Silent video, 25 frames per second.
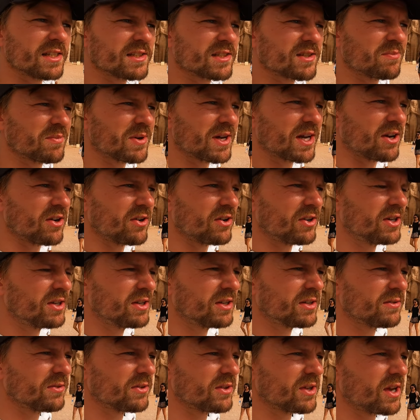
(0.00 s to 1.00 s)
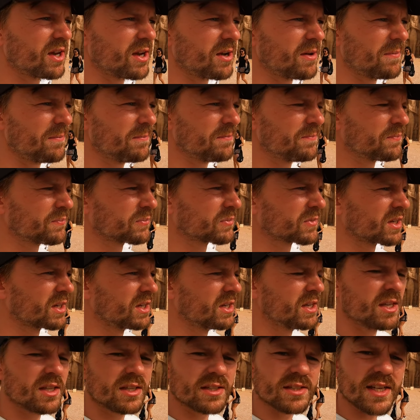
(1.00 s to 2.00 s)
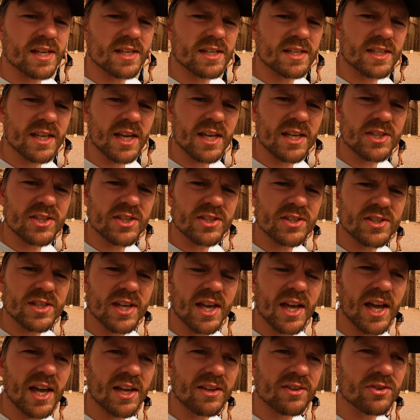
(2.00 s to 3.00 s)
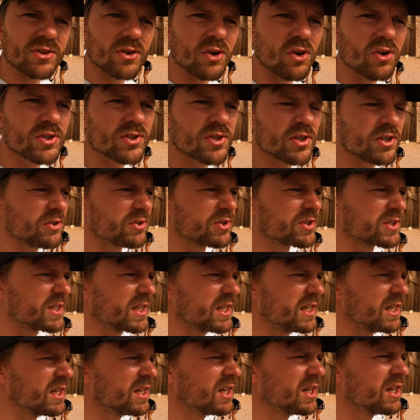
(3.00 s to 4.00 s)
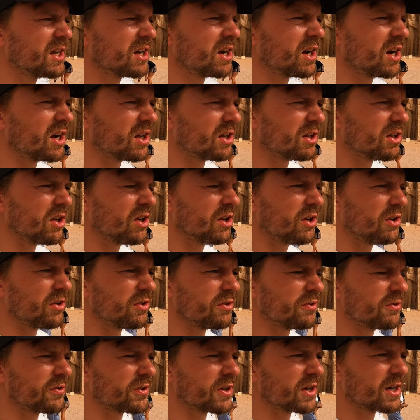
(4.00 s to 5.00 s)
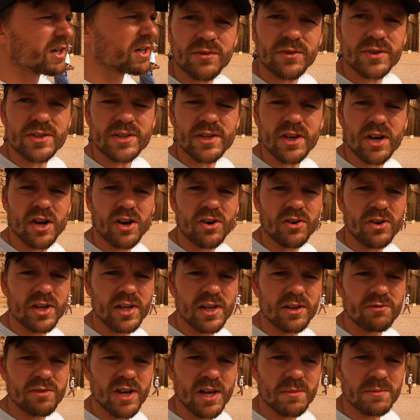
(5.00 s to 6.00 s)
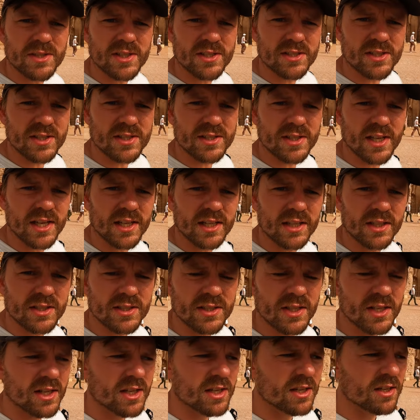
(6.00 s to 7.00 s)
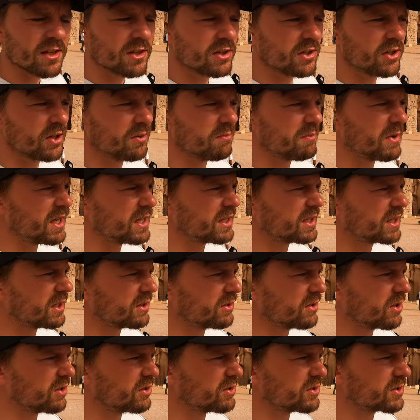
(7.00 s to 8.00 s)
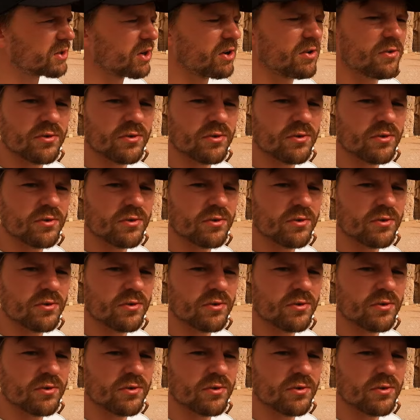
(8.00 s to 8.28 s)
it's about um, dedication to Hathor. So you'll see a lot of Nefertari and Ramesses the Second, you know, making those